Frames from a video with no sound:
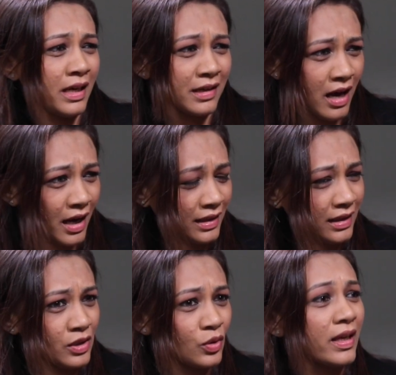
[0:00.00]
and
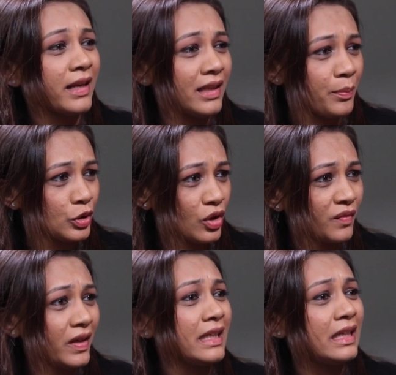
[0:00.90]
honey so that they put on
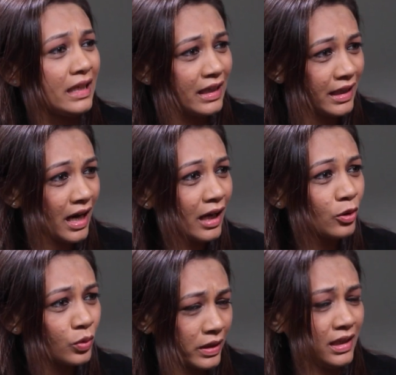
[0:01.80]
weight. Ghee
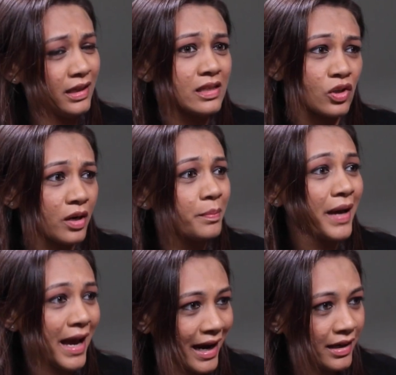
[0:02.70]
khalo. Ghee is not
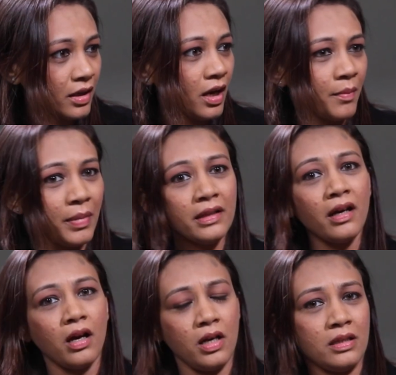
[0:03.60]
bad,
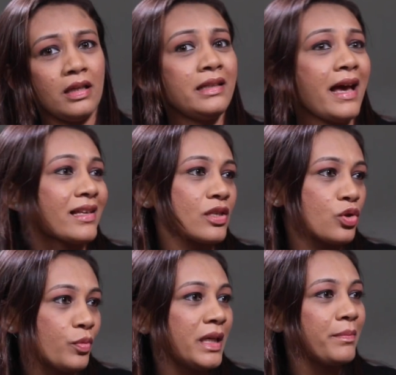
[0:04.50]
but it has
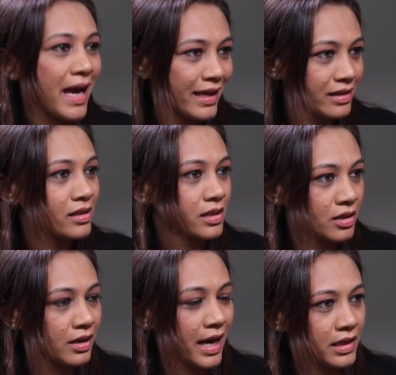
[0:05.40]
to be balanced,
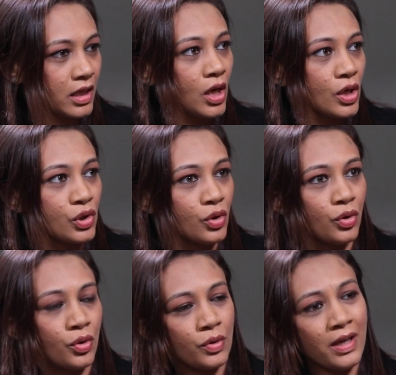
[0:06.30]
right?
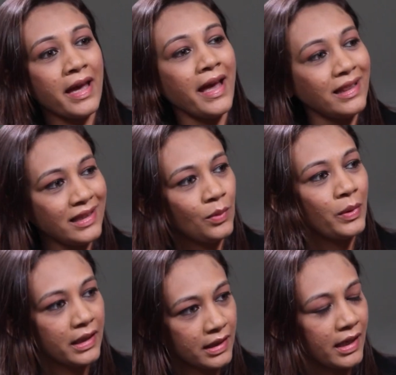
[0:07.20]
So the healthy
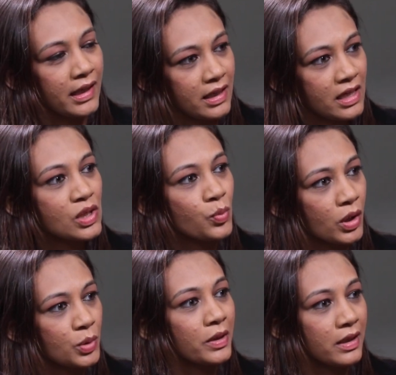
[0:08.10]
weight gain is
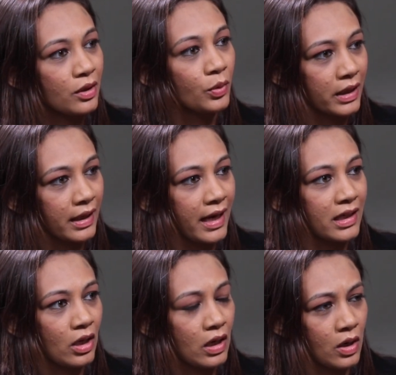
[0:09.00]
what we are looking at.
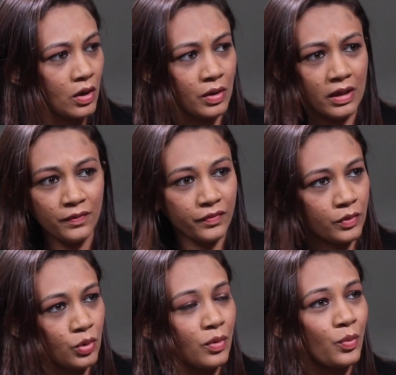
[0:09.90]
If
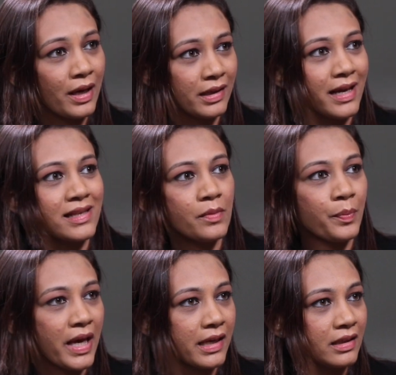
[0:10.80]
you are worried as a
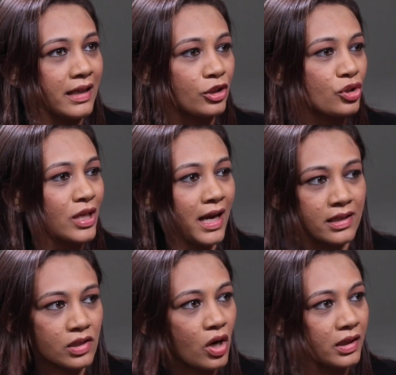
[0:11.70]
parent that your child
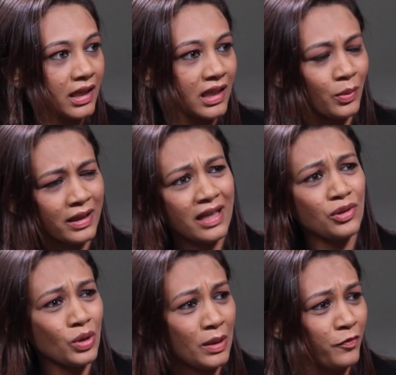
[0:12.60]
is not gaining weight and
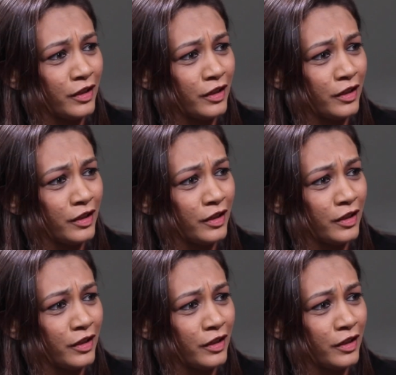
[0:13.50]
you keep